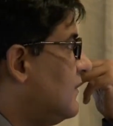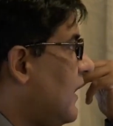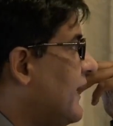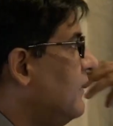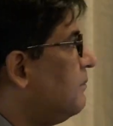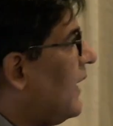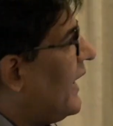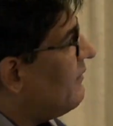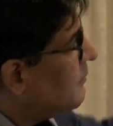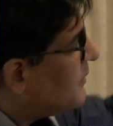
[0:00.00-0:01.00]
I
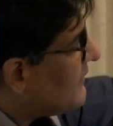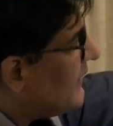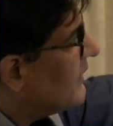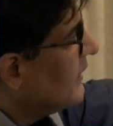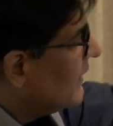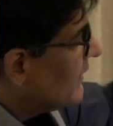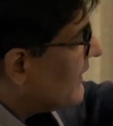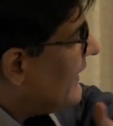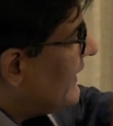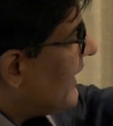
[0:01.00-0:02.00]
will present the
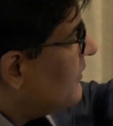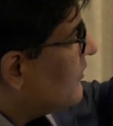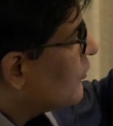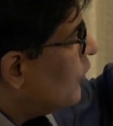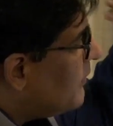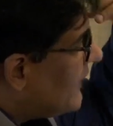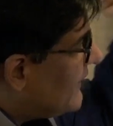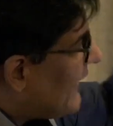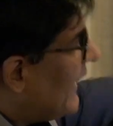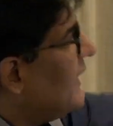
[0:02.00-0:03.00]
data which is going to be
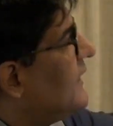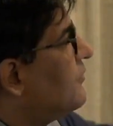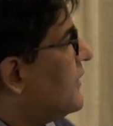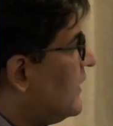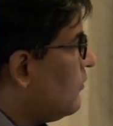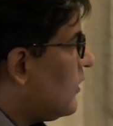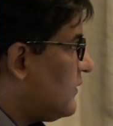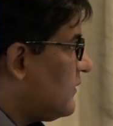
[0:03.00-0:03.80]
entirely different than what